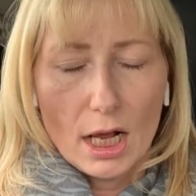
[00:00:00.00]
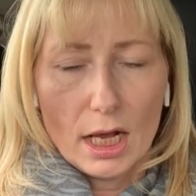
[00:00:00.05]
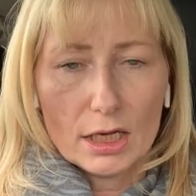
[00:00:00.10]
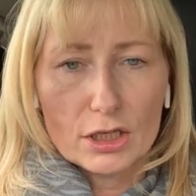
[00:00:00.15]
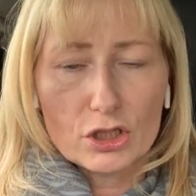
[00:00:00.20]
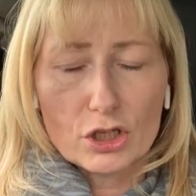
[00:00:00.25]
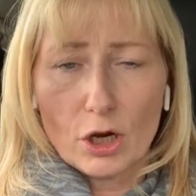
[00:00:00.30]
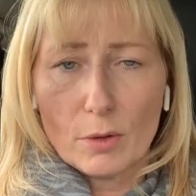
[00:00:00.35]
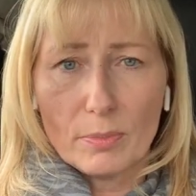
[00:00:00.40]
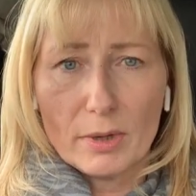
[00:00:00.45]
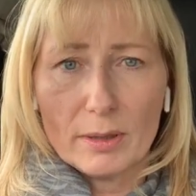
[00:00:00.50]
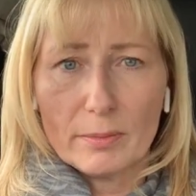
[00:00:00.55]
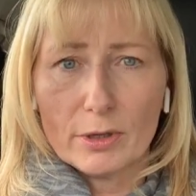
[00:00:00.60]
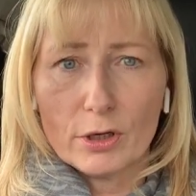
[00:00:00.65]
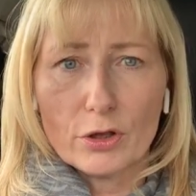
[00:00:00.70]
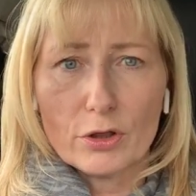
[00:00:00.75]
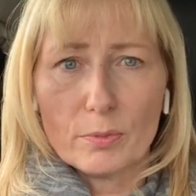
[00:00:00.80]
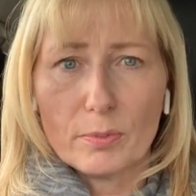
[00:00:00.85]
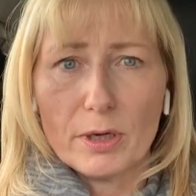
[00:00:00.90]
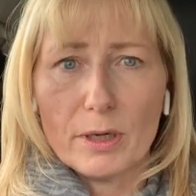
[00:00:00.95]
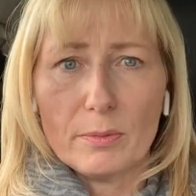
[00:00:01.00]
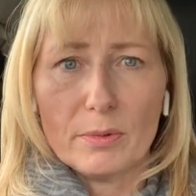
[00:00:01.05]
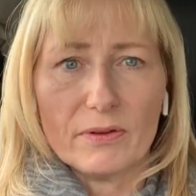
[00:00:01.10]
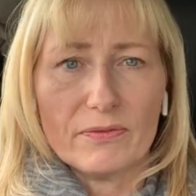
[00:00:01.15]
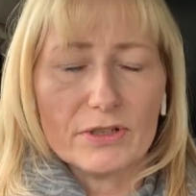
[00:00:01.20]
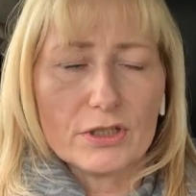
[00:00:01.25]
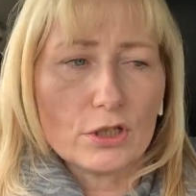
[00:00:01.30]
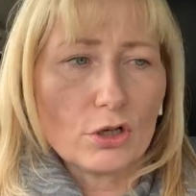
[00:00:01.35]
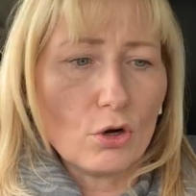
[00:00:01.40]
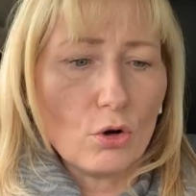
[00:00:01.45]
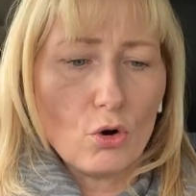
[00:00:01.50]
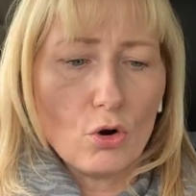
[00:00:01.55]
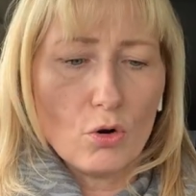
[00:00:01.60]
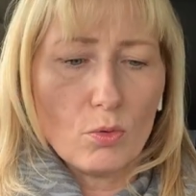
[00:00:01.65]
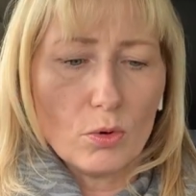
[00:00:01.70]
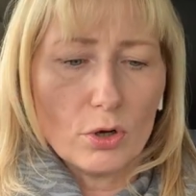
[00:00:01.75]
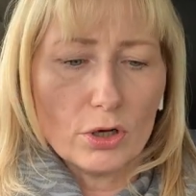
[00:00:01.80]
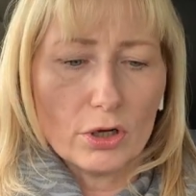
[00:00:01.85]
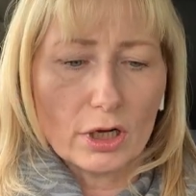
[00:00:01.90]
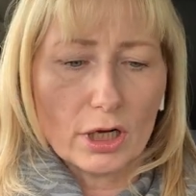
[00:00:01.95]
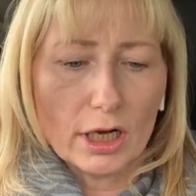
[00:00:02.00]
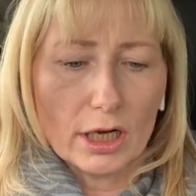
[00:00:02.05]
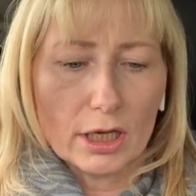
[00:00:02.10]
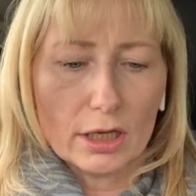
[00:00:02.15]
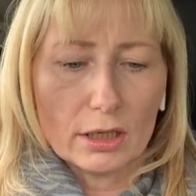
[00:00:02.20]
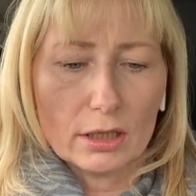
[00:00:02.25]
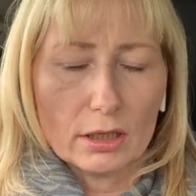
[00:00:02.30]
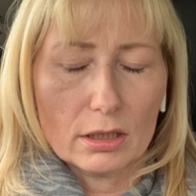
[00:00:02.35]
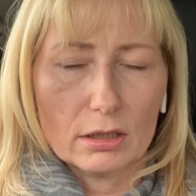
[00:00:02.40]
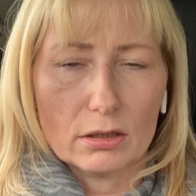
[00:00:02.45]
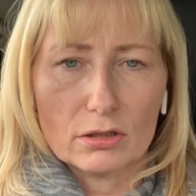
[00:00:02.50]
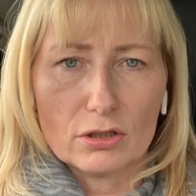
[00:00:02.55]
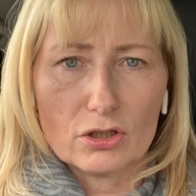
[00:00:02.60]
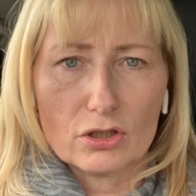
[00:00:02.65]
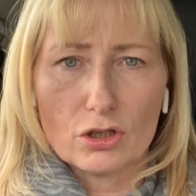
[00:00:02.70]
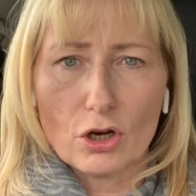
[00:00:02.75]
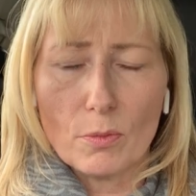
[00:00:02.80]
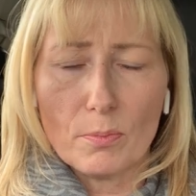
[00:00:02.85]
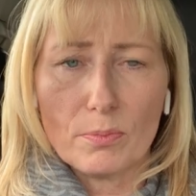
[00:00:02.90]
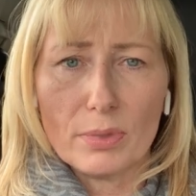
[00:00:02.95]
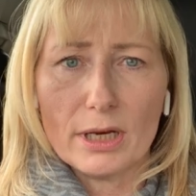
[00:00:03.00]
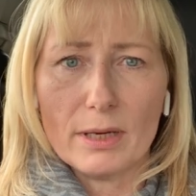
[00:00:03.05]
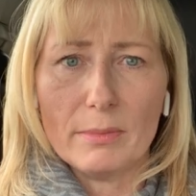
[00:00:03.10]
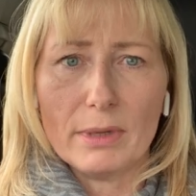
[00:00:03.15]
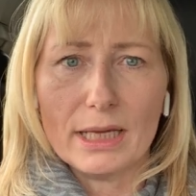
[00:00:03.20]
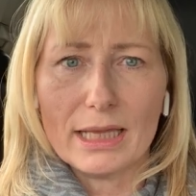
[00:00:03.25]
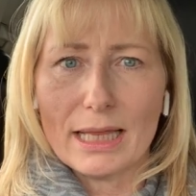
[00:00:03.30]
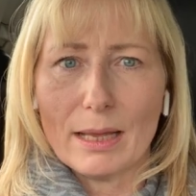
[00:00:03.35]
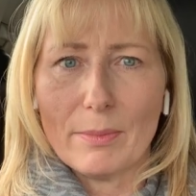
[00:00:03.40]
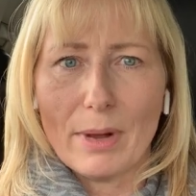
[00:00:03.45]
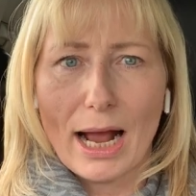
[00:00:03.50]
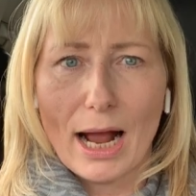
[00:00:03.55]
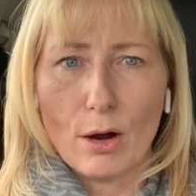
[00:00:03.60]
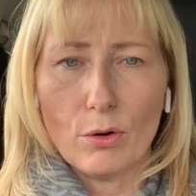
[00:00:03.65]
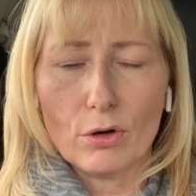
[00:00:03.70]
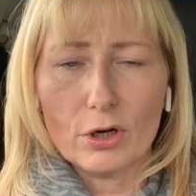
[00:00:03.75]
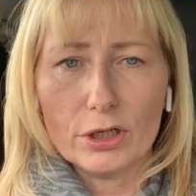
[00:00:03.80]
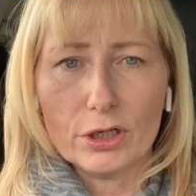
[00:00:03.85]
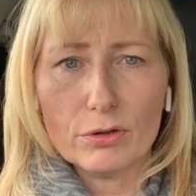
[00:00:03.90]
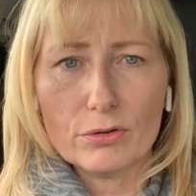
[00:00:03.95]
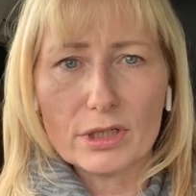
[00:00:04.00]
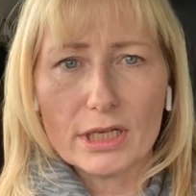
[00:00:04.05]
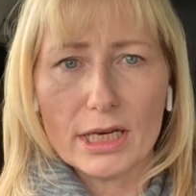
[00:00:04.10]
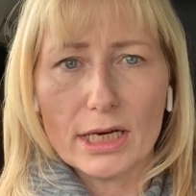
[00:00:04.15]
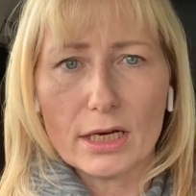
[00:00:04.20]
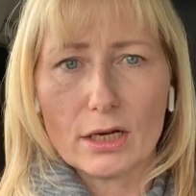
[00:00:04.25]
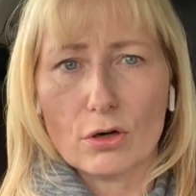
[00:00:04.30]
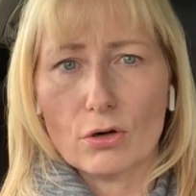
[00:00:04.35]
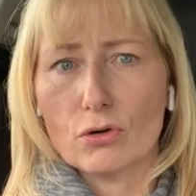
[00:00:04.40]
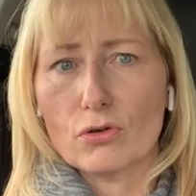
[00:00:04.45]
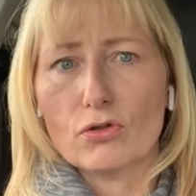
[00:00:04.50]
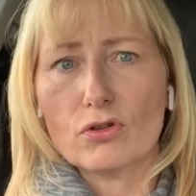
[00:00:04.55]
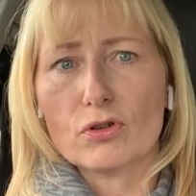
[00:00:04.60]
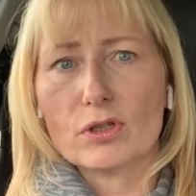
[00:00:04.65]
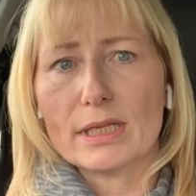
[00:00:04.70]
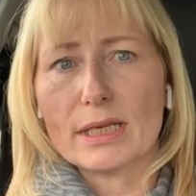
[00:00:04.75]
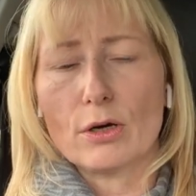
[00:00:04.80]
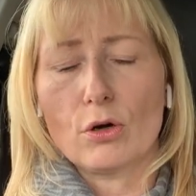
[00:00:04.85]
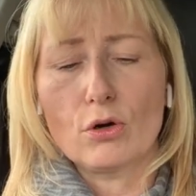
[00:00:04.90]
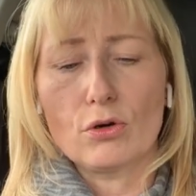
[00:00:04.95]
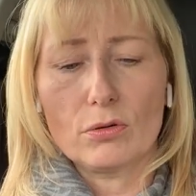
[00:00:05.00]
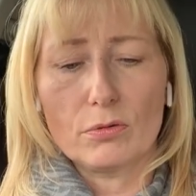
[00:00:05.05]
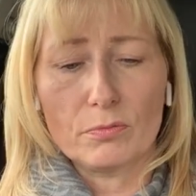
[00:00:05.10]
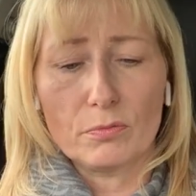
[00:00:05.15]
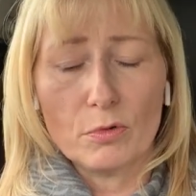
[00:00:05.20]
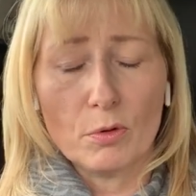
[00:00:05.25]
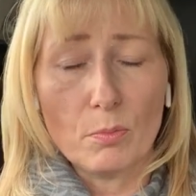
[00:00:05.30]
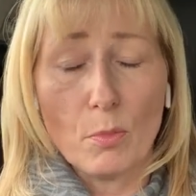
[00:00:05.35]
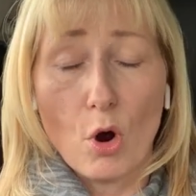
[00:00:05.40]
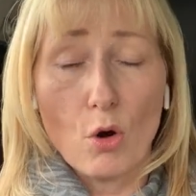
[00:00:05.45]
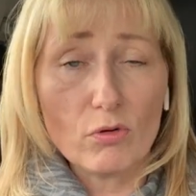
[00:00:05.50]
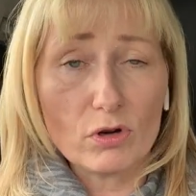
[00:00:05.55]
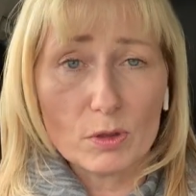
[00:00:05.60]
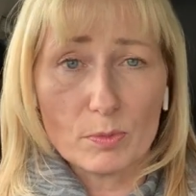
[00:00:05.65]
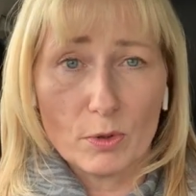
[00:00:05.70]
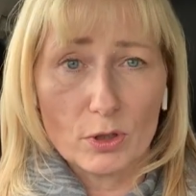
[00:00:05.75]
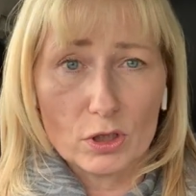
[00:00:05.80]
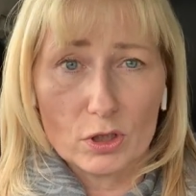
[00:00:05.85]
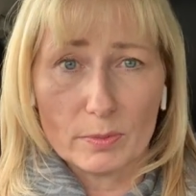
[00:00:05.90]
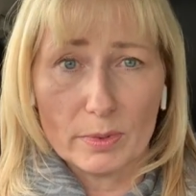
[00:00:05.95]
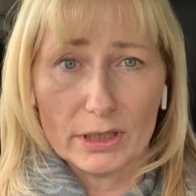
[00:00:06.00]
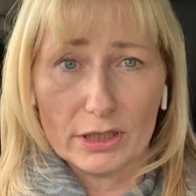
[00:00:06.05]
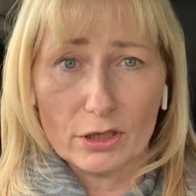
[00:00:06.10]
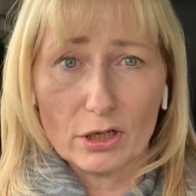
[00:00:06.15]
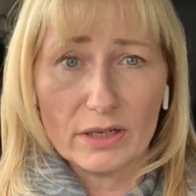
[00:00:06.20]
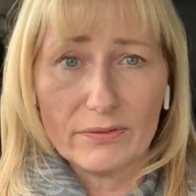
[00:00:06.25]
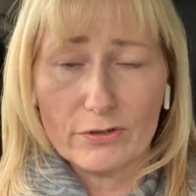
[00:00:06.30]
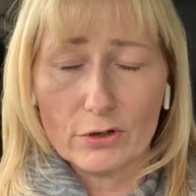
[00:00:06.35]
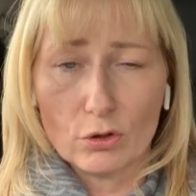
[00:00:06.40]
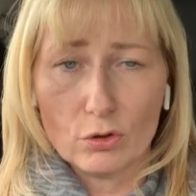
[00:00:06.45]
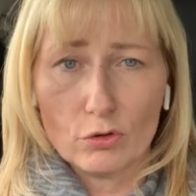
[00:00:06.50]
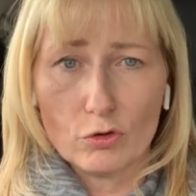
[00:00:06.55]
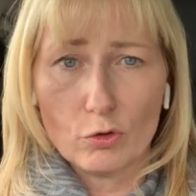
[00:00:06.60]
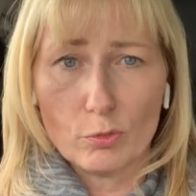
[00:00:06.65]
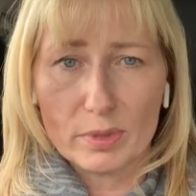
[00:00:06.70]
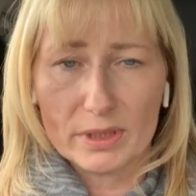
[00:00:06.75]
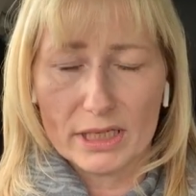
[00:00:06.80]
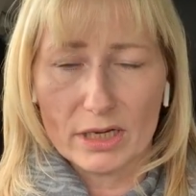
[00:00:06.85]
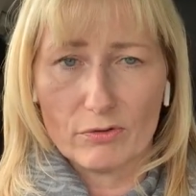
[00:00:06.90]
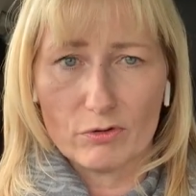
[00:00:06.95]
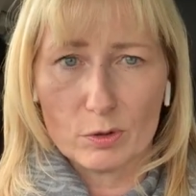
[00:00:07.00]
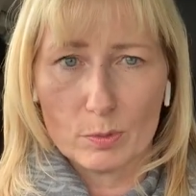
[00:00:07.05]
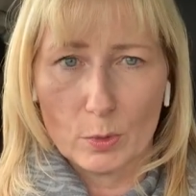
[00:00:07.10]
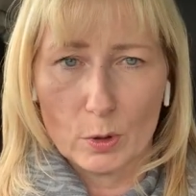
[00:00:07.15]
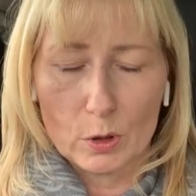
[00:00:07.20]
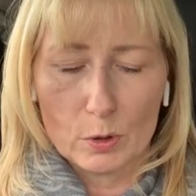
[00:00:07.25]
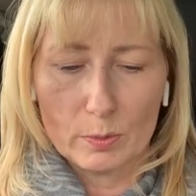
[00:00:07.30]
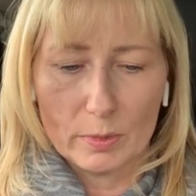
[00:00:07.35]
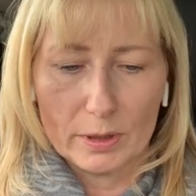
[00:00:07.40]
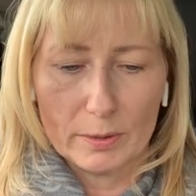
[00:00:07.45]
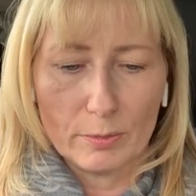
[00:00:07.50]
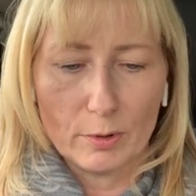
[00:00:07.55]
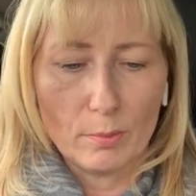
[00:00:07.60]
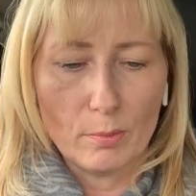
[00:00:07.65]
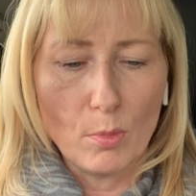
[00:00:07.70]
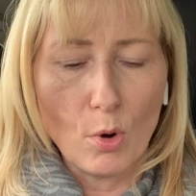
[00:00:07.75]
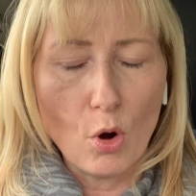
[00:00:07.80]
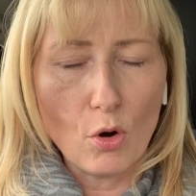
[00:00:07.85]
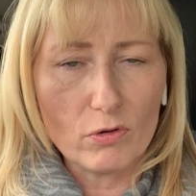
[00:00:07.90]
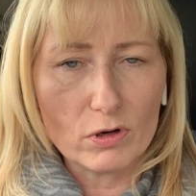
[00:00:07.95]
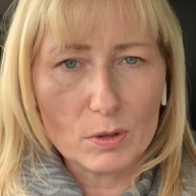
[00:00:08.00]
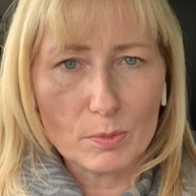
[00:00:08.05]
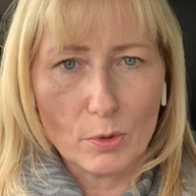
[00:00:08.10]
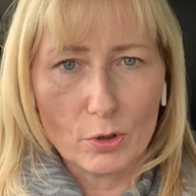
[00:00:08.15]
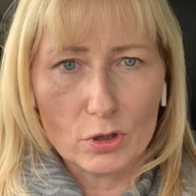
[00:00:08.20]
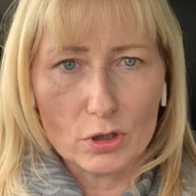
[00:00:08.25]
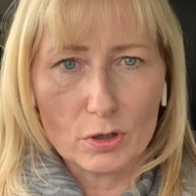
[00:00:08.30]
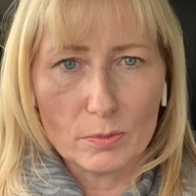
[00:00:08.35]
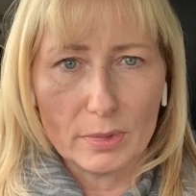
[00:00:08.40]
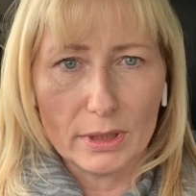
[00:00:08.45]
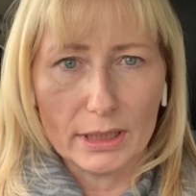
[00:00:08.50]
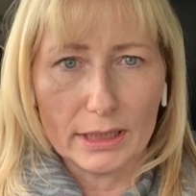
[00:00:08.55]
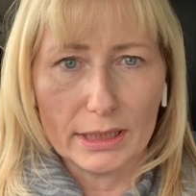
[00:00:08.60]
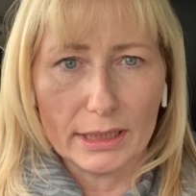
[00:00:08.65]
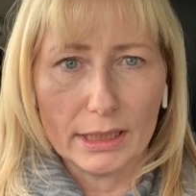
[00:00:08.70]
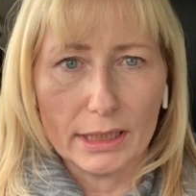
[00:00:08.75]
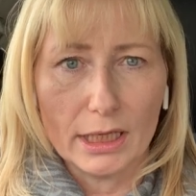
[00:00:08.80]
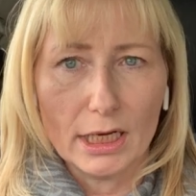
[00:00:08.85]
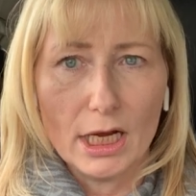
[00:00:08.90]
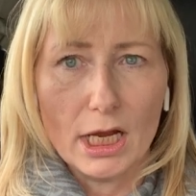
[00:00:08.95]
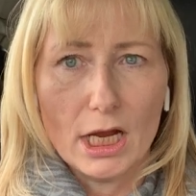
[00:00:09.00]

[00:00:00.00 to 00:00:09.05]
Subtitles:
stop blaming other people. If it's a co-worker, stop blaming them. How can you take more responsibility? Not even 100% responsibility, but more responsibility.